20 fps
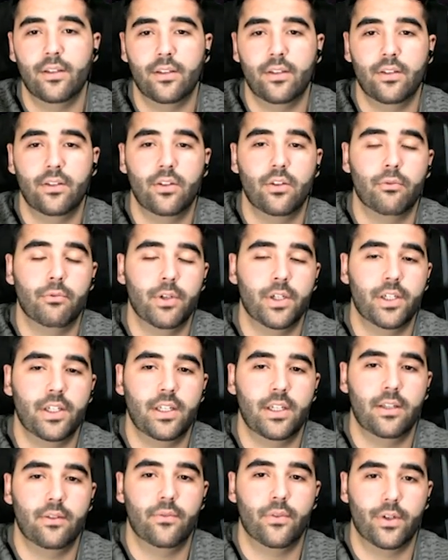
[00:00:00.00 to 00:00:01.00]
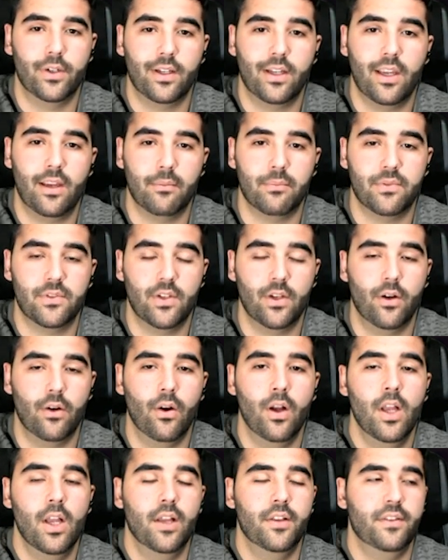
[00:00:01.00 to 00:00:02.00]
you really need for the game. So
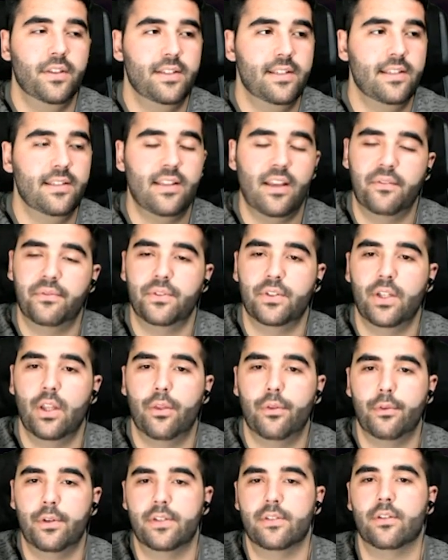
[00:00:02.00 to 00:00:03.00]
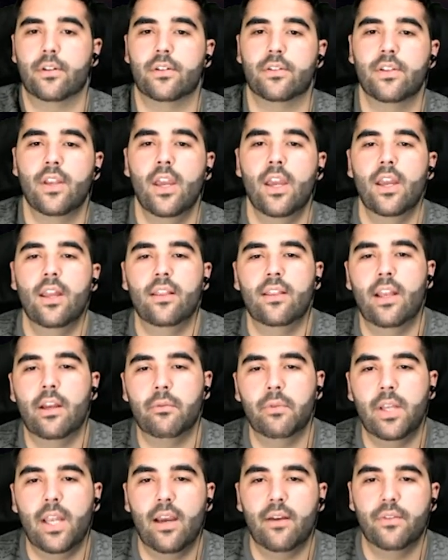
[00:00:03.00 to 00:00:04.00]
this is definitely 3 stars. Then
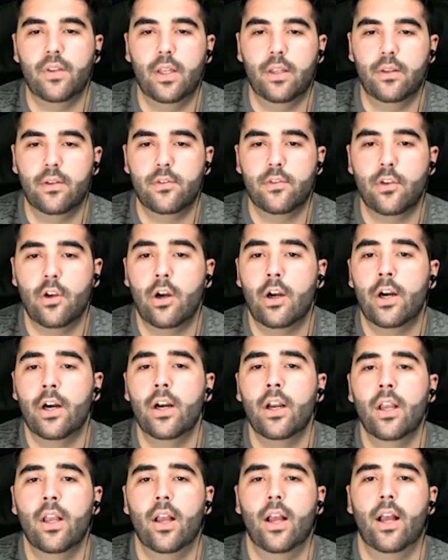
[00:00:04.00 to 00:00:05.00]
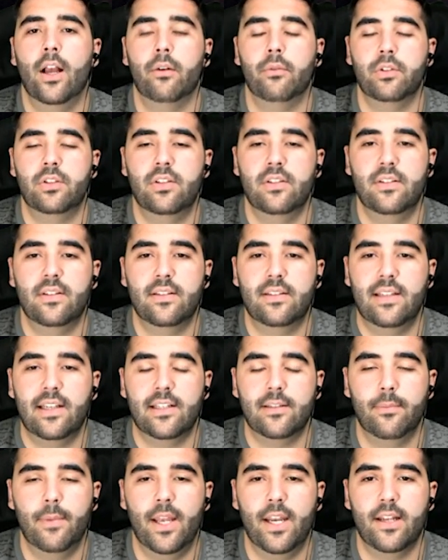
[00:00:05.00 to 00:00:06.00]
we have Nether Star, which is a
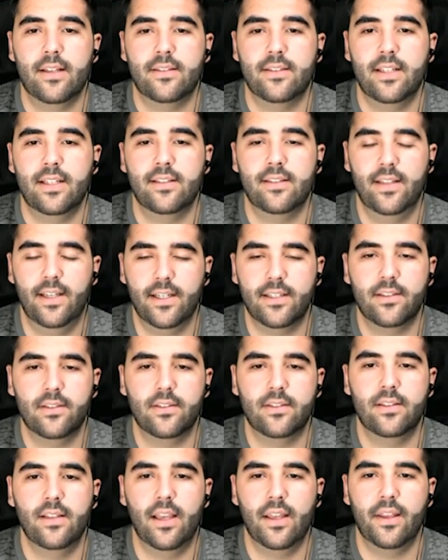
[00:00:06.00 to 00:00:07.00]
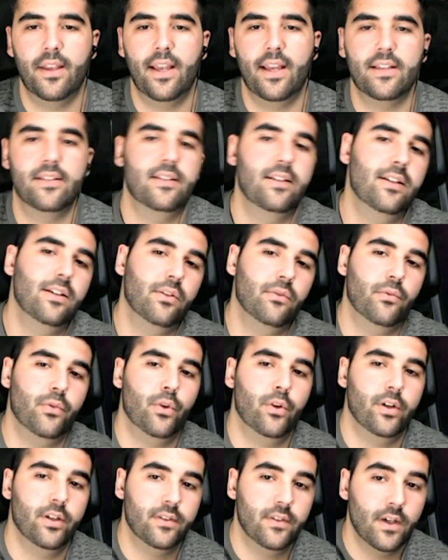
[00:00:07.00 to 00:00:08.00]
6 mana 6/6 that has hidden
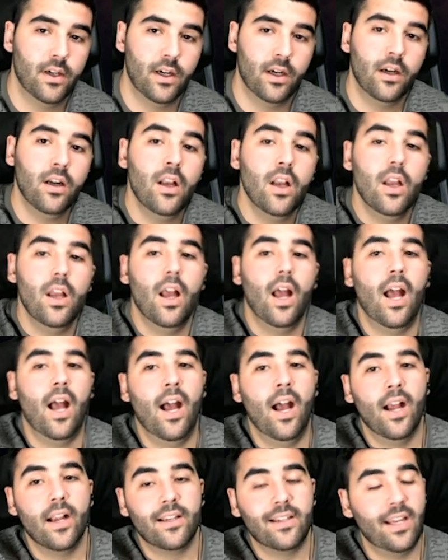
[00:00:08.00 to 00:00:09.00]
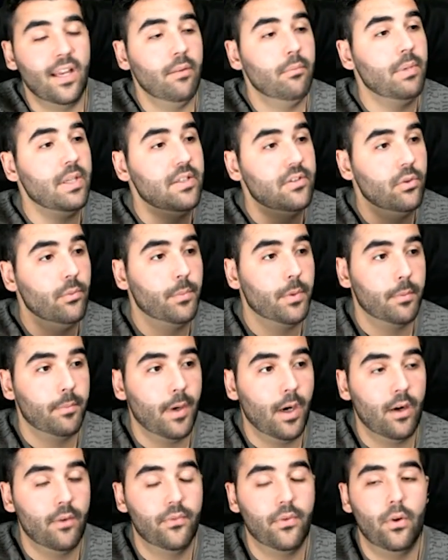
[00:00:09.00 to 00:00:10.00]
for a turn. Can be super
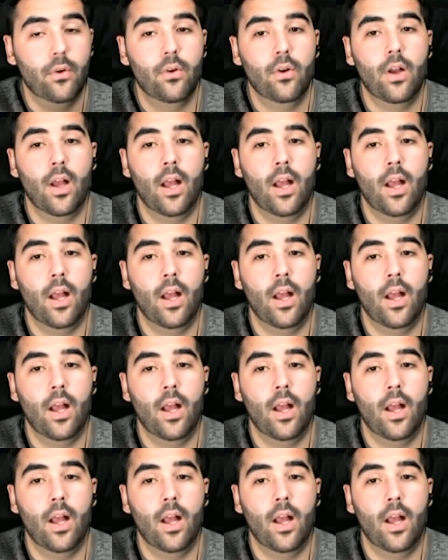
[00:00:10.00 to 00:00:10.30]
powerful.